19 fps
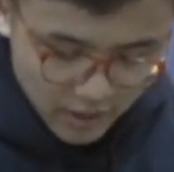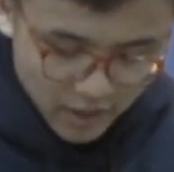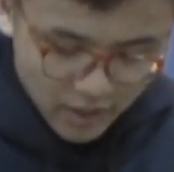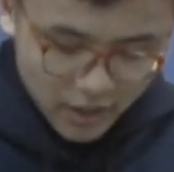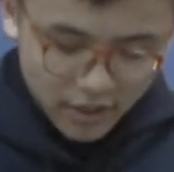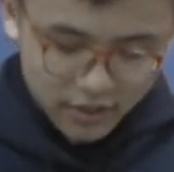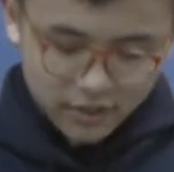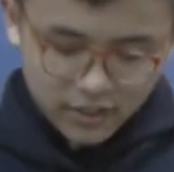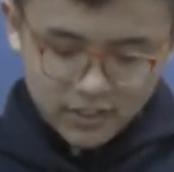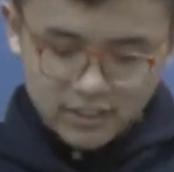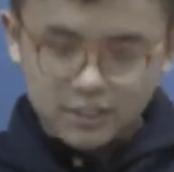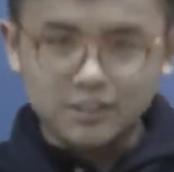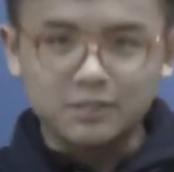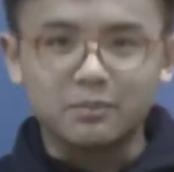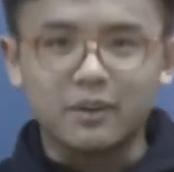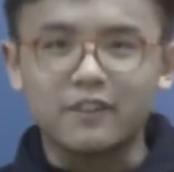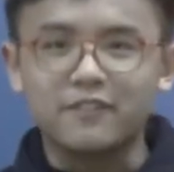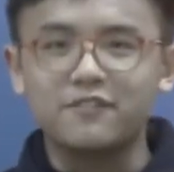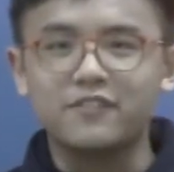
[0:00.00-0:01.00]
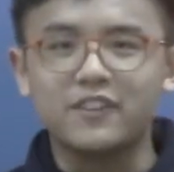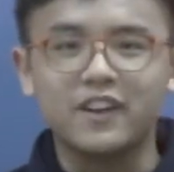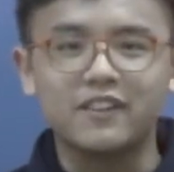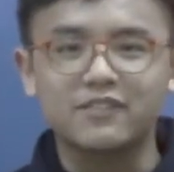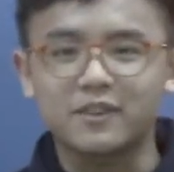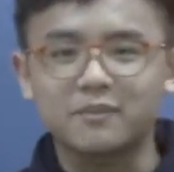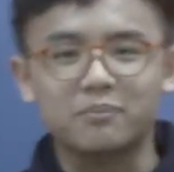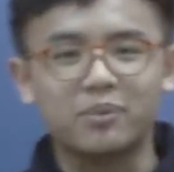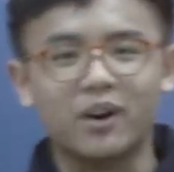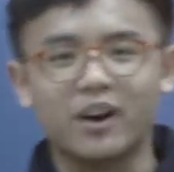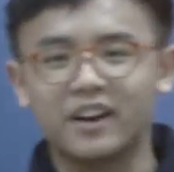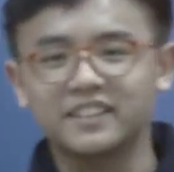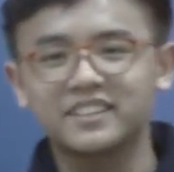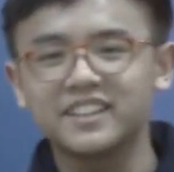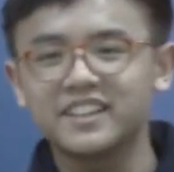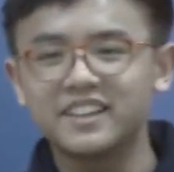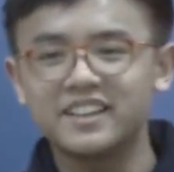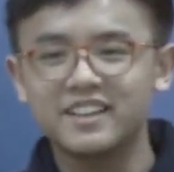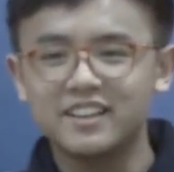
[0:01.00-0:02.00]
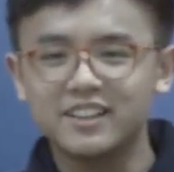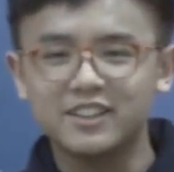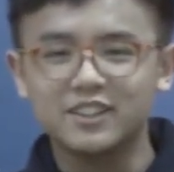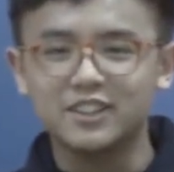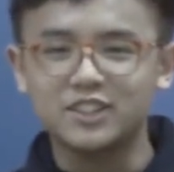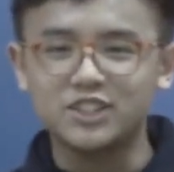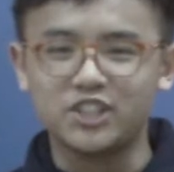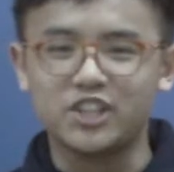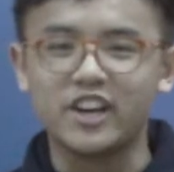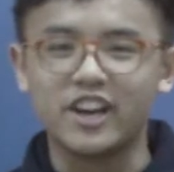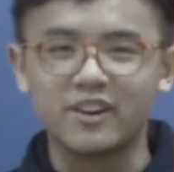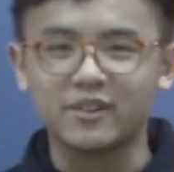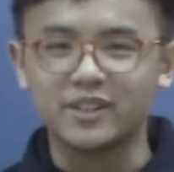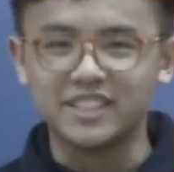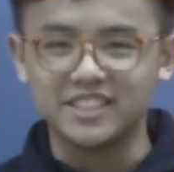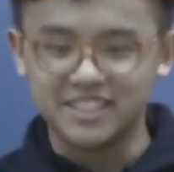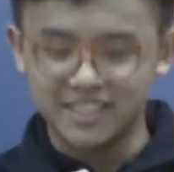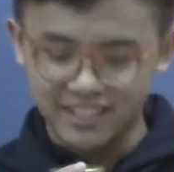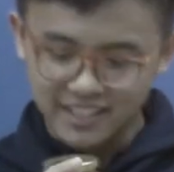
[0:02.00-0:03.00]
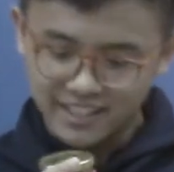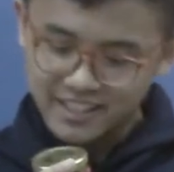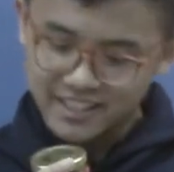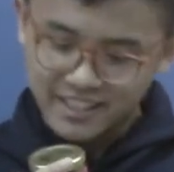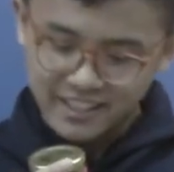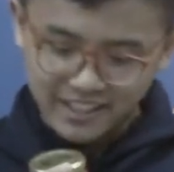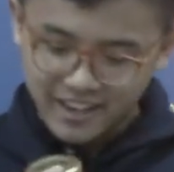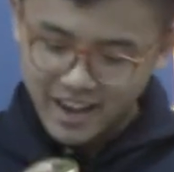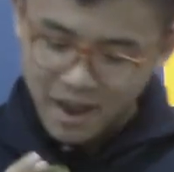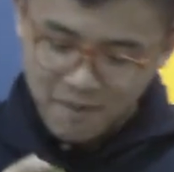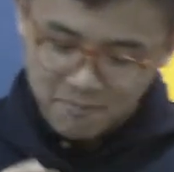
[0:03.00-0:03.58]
And this is my favorite part, the cherries. Yeah,